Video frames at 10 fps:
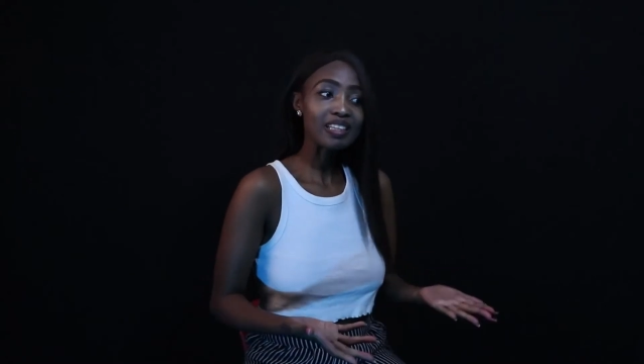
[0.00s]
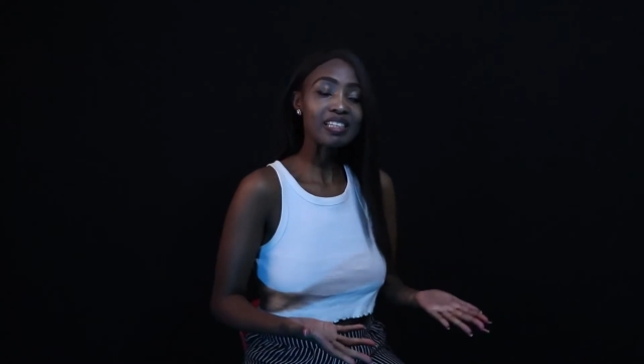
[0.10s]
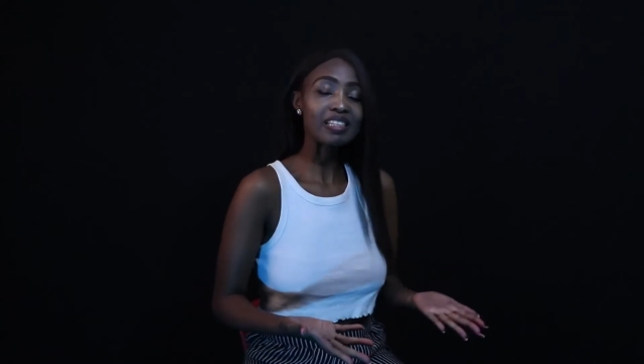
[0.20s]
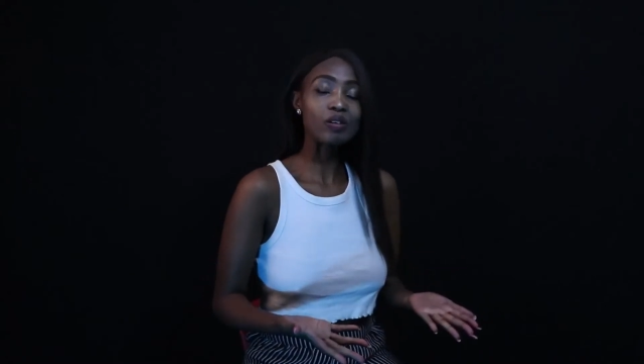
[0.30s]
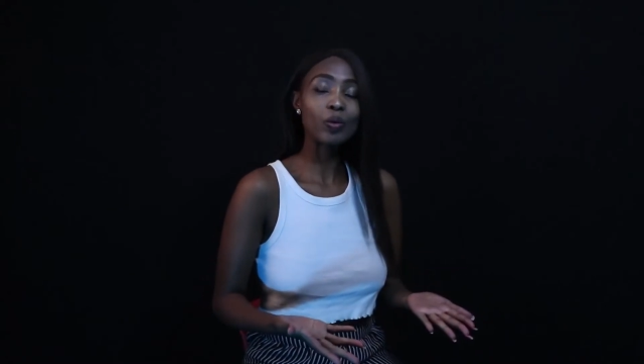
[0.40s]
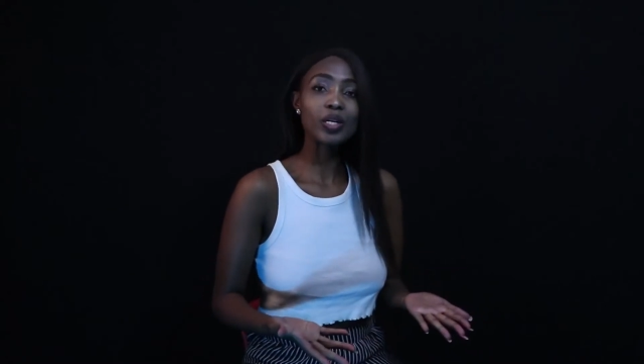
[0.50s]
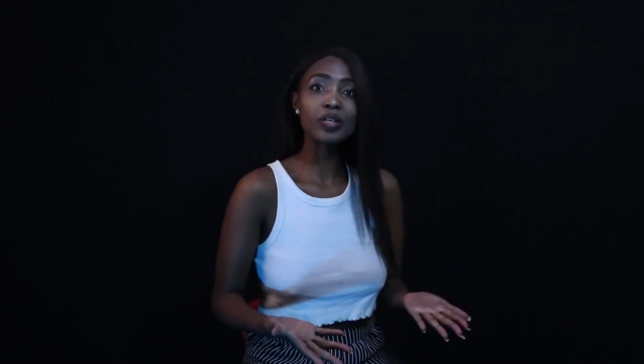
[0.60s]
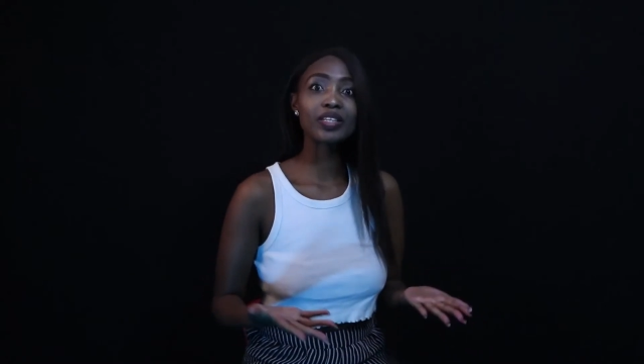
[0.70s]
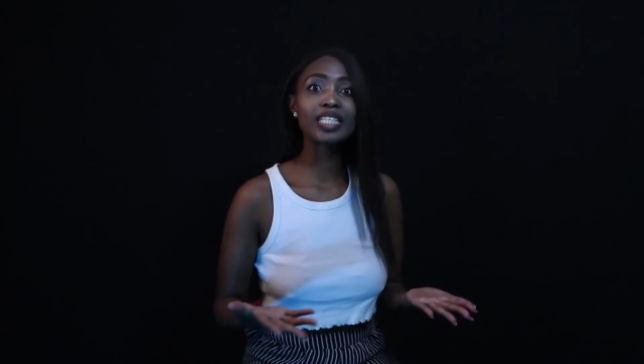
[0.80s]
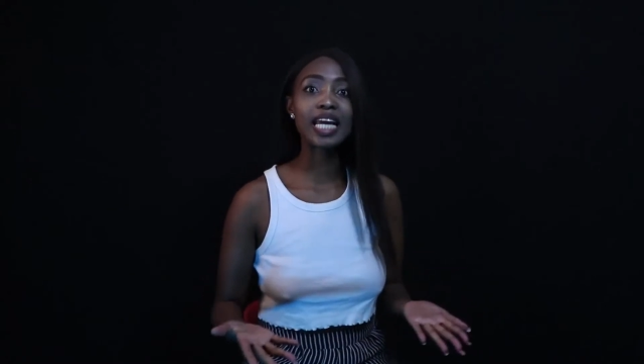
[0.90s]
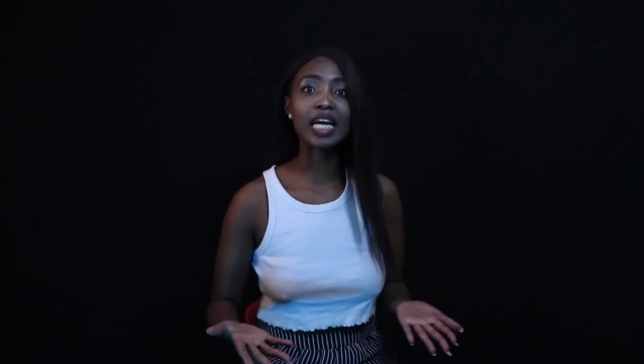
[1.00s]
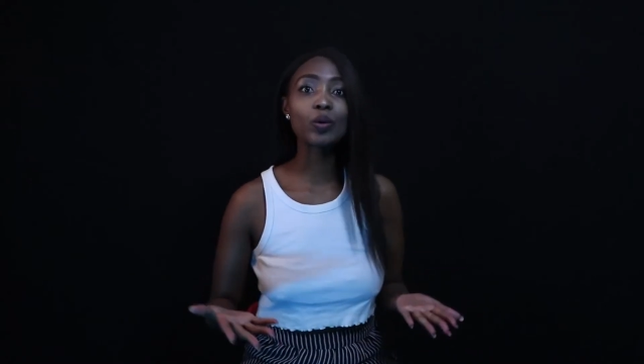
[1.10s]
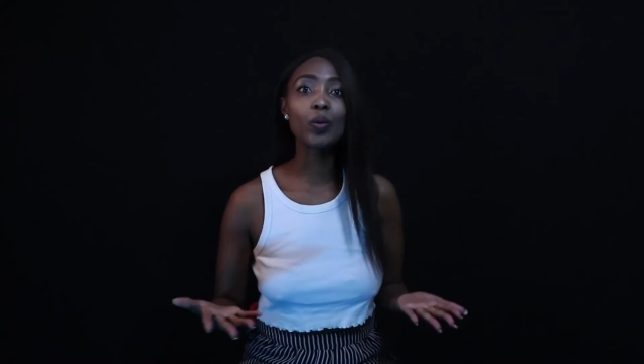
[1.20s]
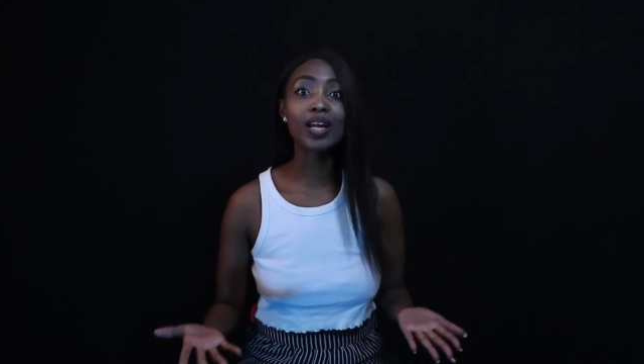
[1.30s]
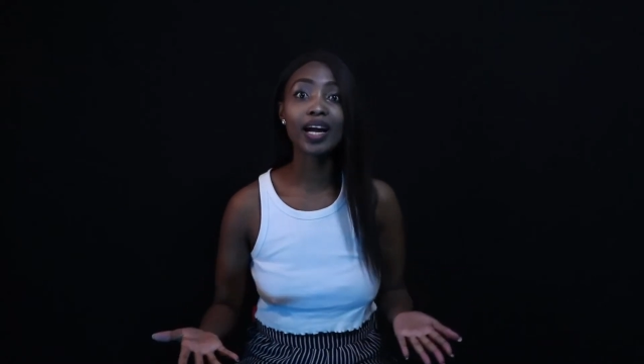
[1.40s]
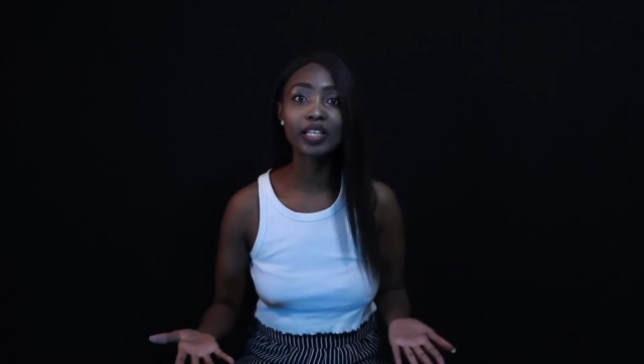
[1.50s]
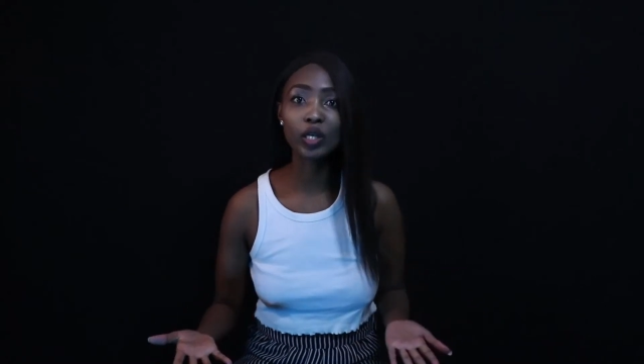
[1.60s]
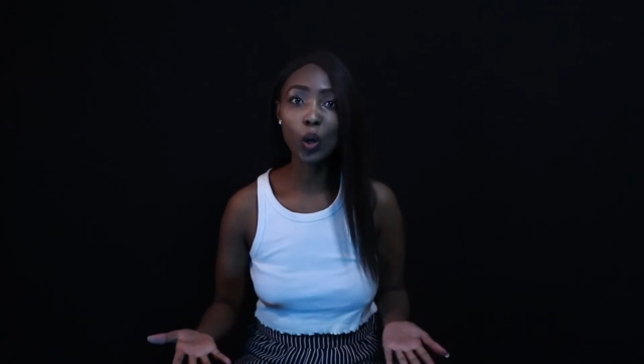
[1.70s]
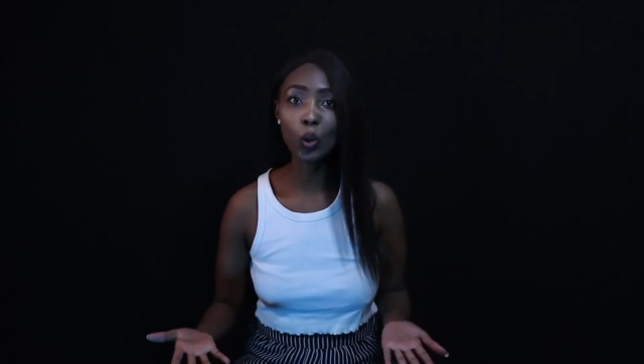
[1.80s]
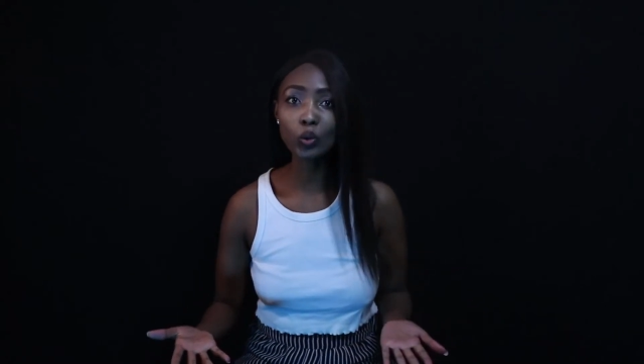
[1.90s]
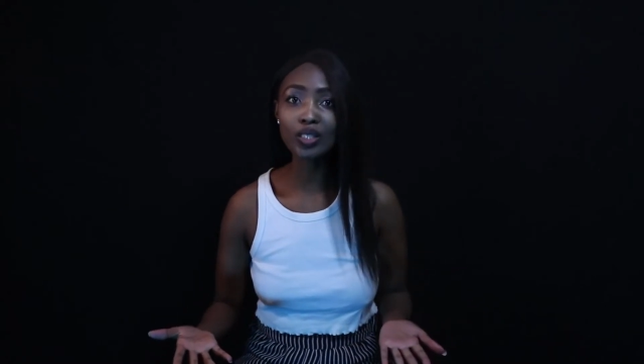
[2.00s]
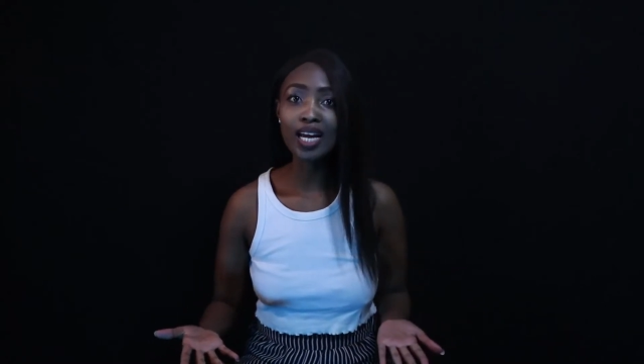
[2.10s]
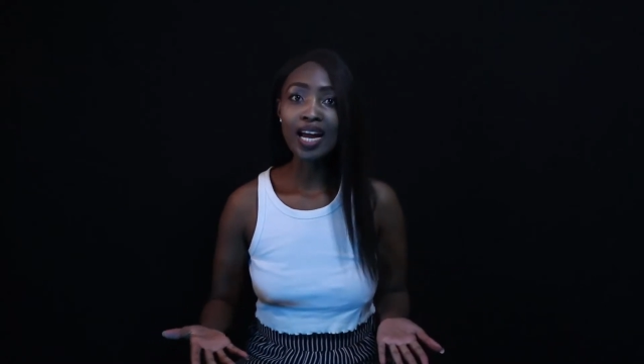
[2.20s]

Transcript: 10 or 9-year-old,